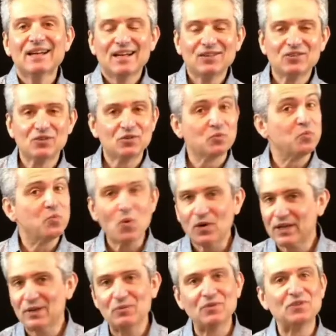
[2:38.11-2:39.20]
And so it's
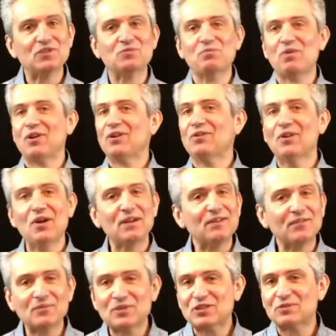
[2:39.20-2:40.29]
walking with the Spirit, learning
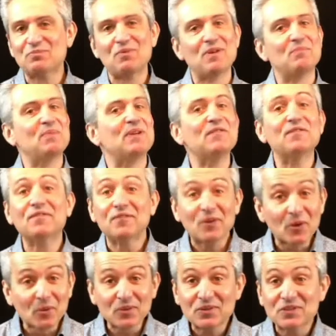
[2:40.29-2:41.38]
from the Spirit, being
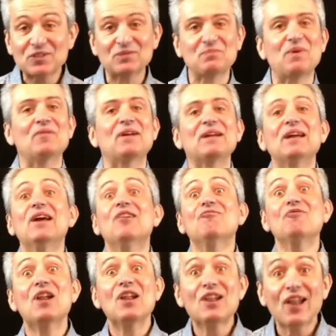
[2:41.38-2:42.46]
filled with the Spirit,
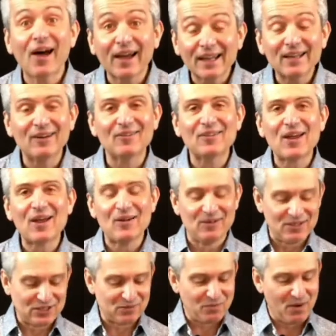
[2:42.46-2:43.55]
relying on the
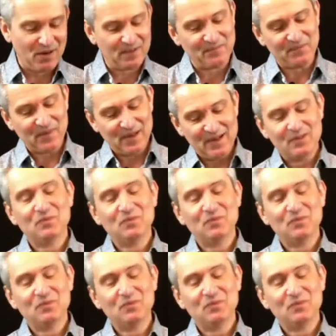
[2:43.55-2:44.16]
Holy Spirit.